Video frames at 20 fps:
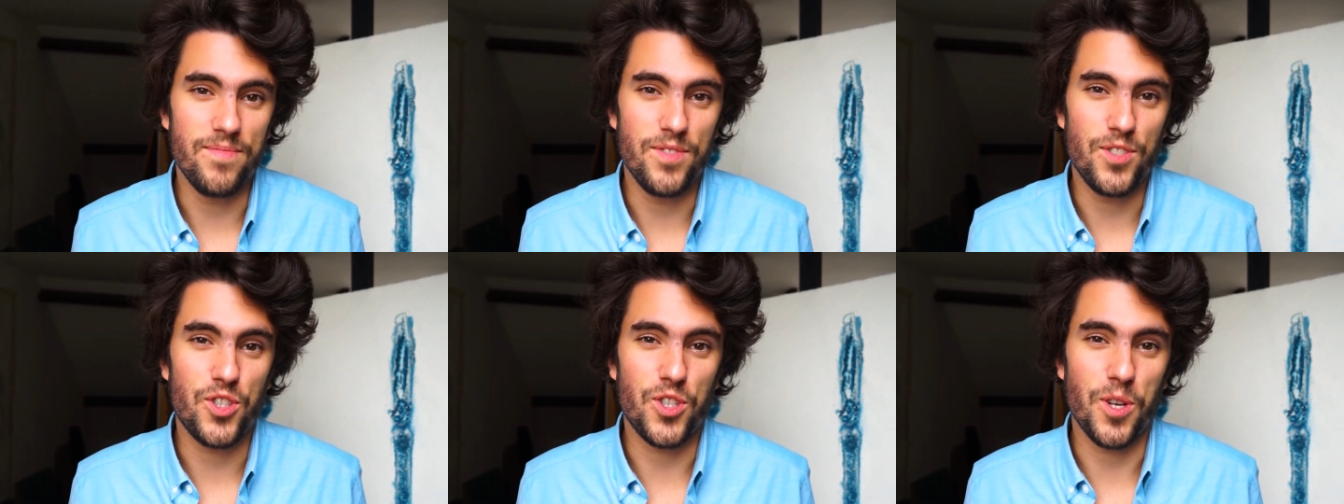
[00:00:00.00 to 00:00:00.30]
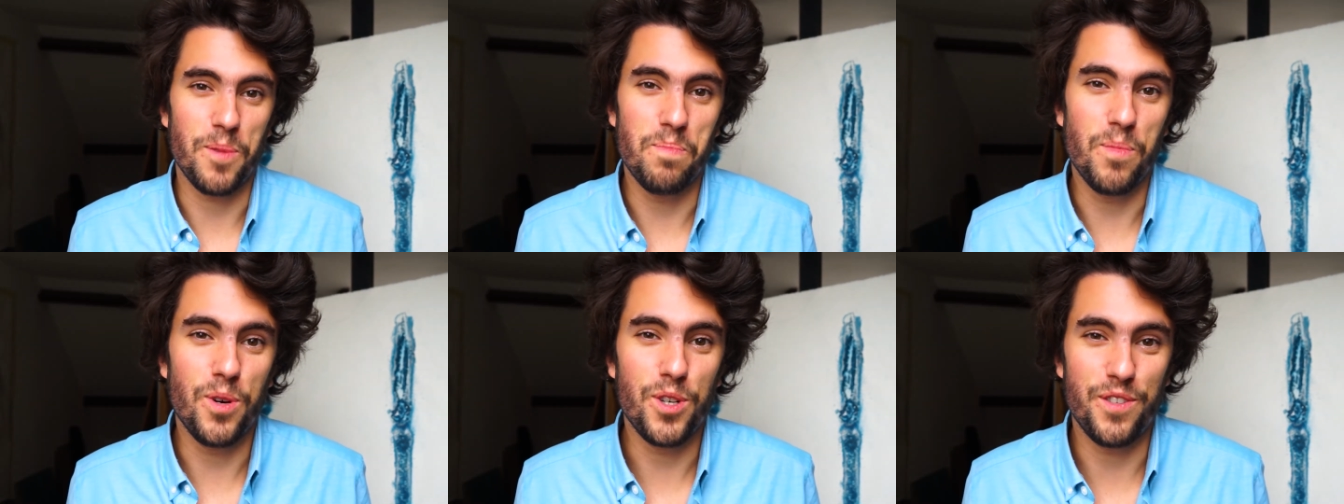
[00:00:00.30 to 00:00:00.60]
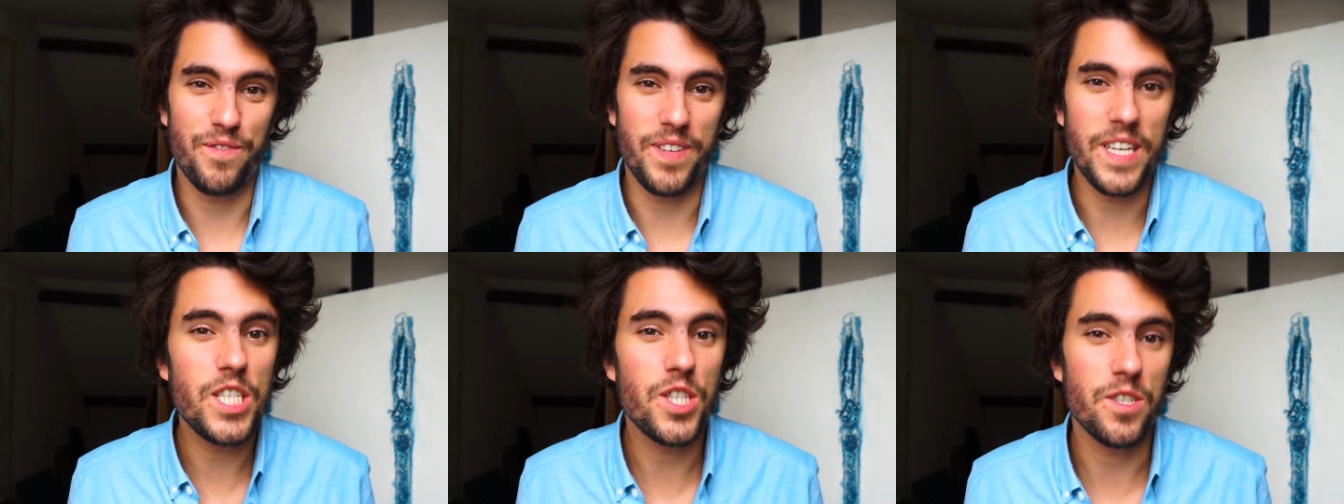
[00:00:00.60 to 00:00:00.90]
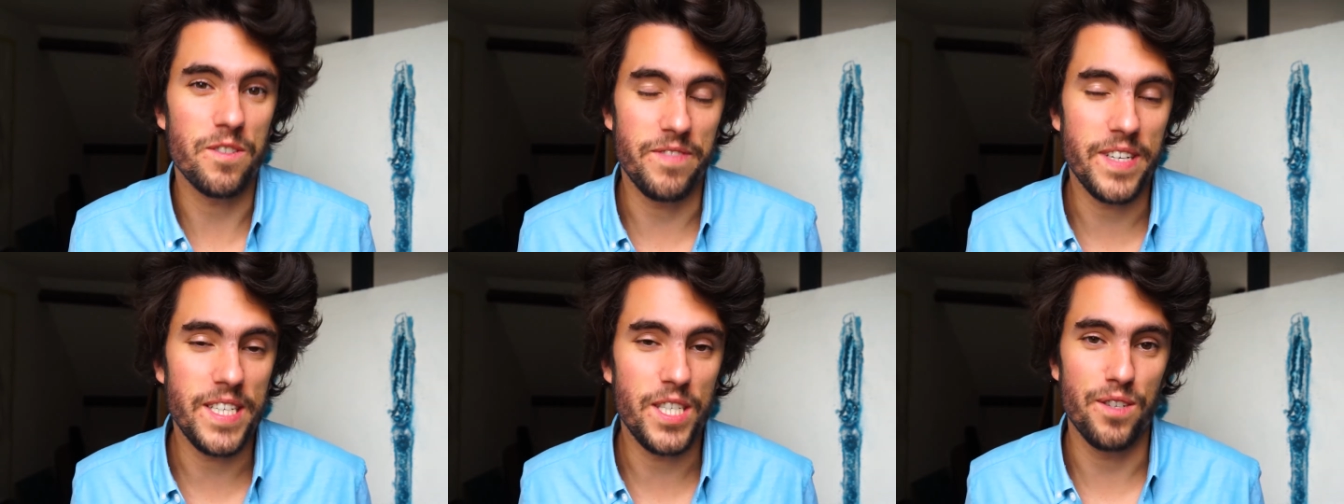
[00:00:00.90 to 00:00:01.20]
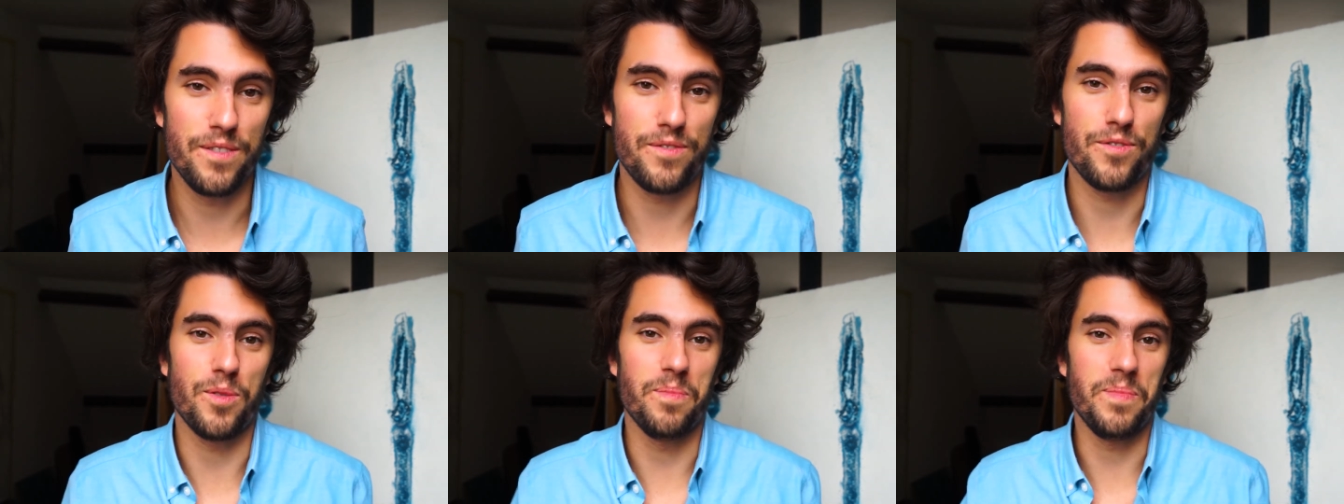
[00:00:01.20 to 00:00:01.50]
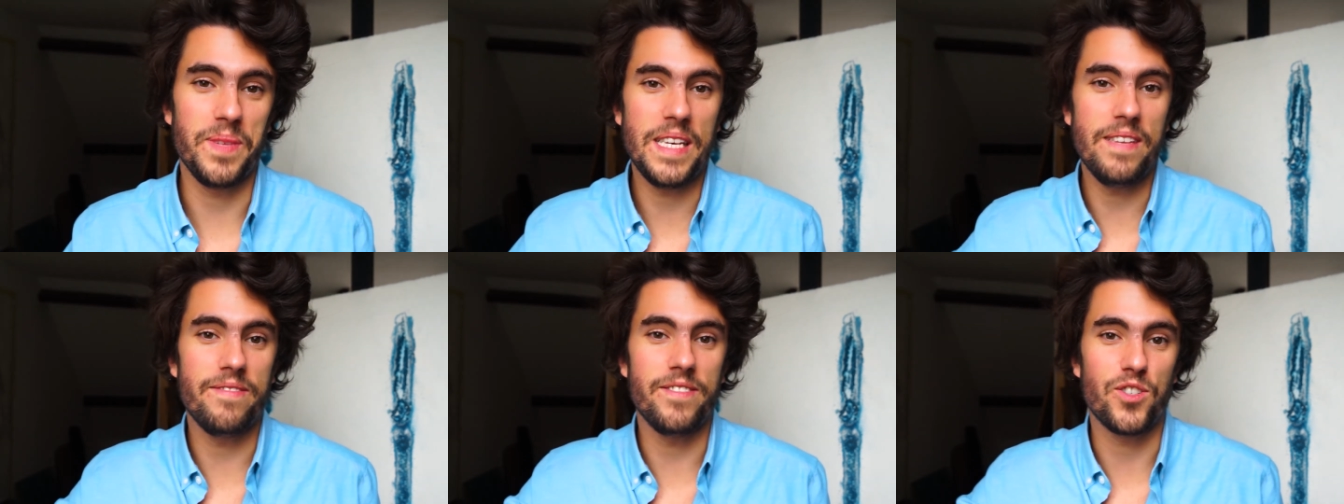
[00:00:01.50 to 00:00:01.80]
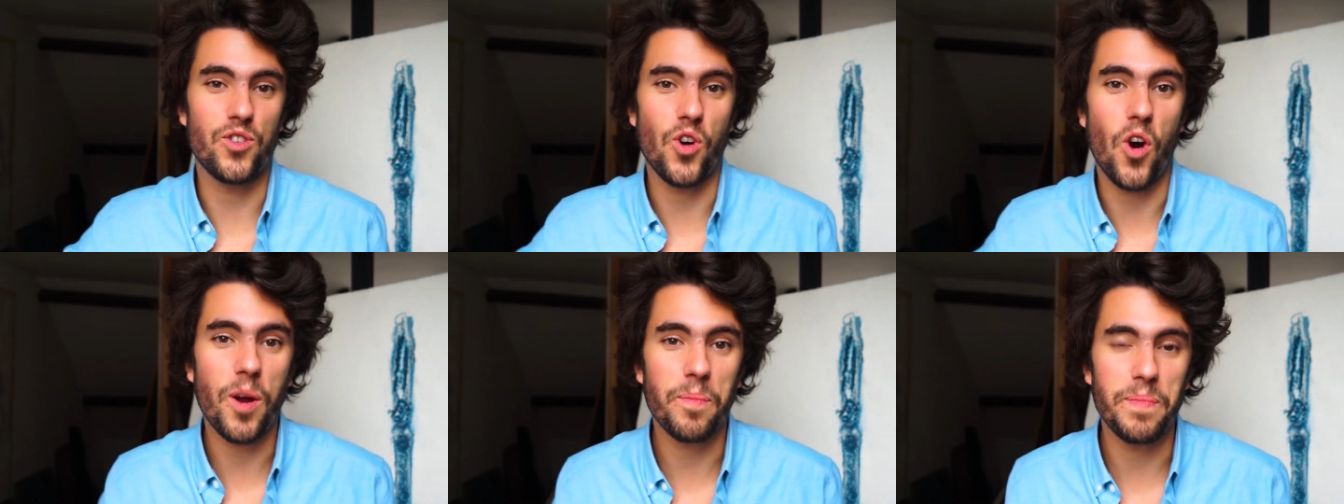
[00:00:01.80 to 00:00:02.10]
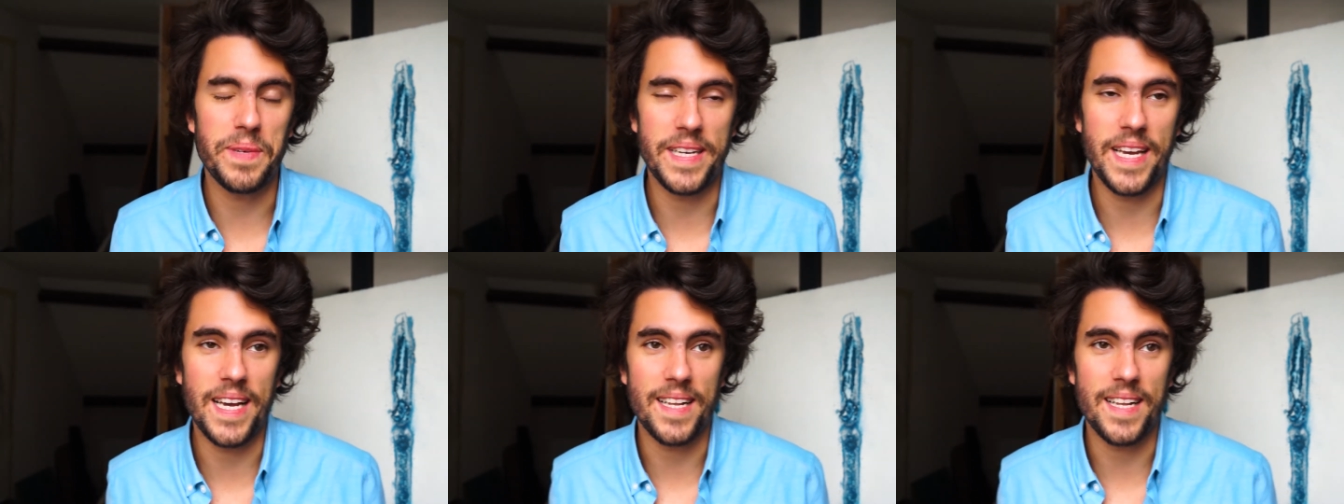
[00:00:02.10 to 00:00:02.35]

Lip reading: some motivational video from even Carnegie,